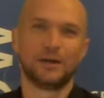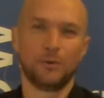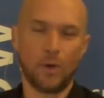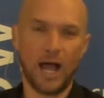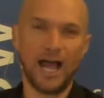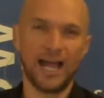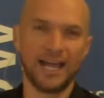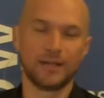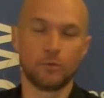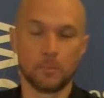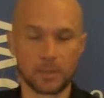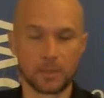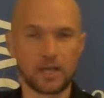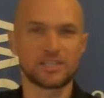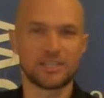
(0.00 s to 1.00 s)
Why? Well,
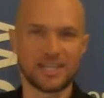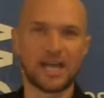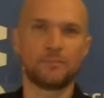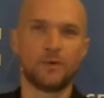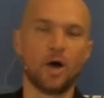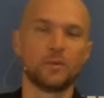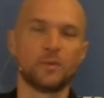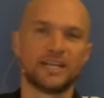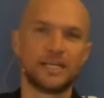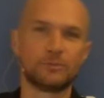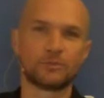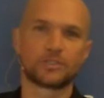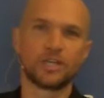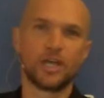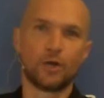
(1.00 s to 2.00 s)
because in that moment, he
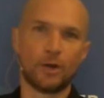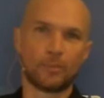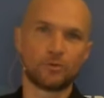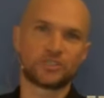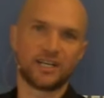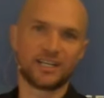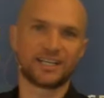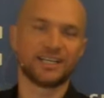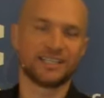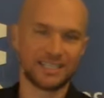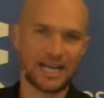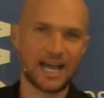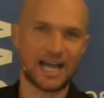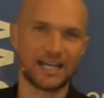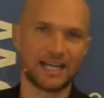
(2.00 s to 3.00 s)
was representing a
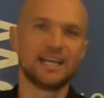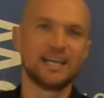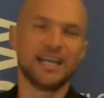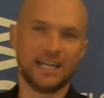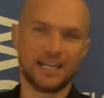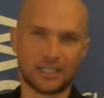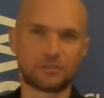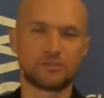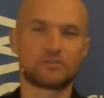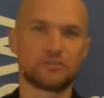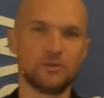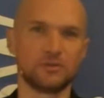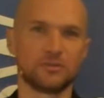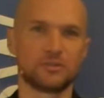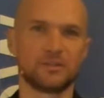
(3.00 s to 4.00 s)
lie and not the
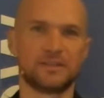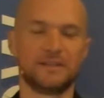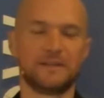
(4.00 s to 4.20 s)
truth.